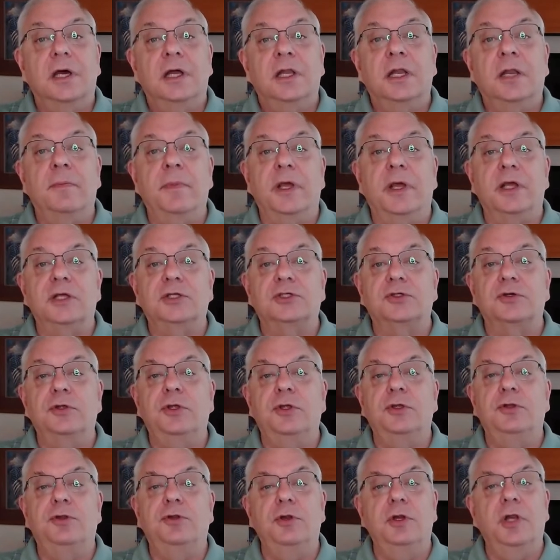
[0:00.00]
to make sure
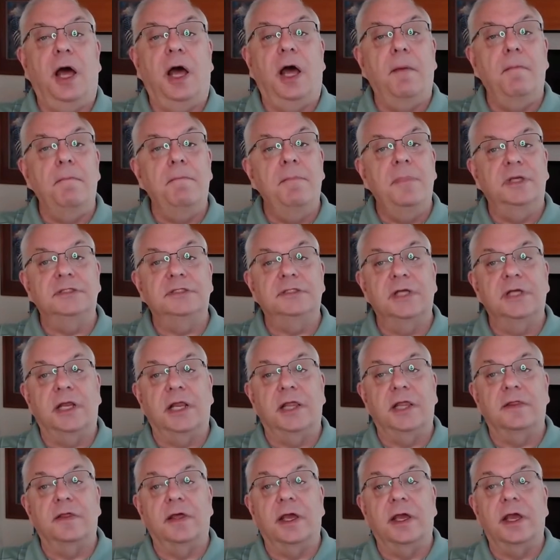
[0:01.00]
you do not miss
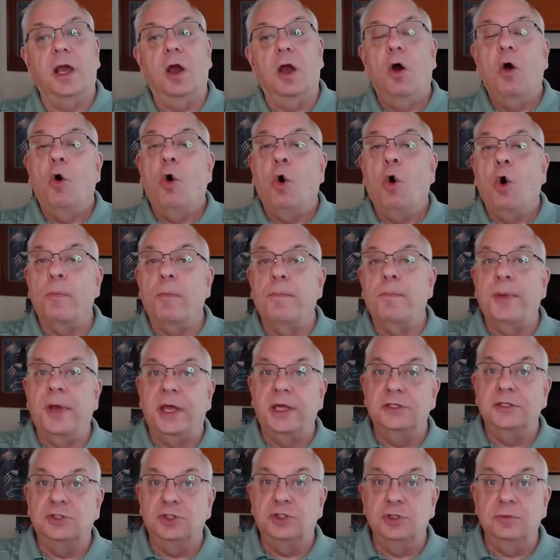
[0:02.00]
anything or
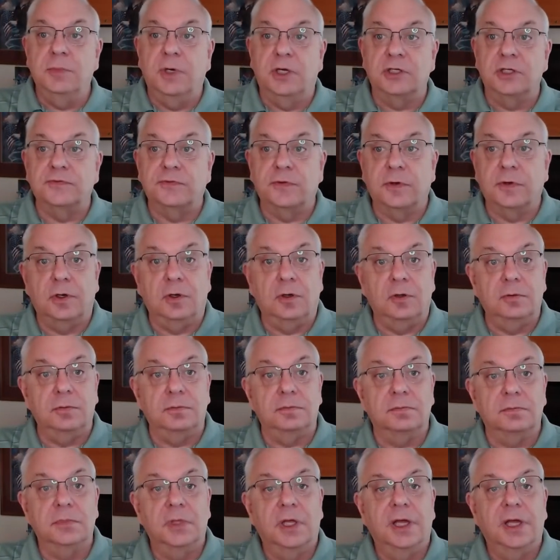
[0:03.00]
pay too much for a home.